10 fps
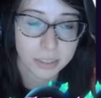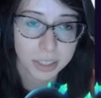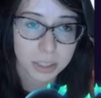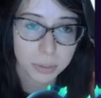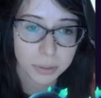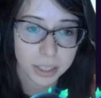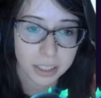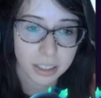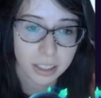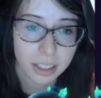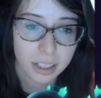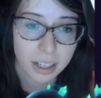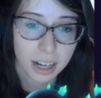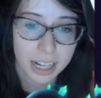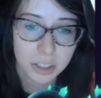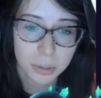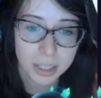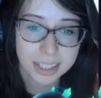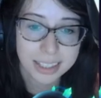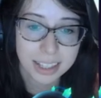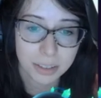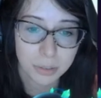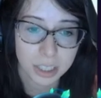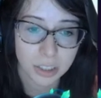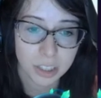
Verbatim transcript: Face, we're fine. I just want to see if we can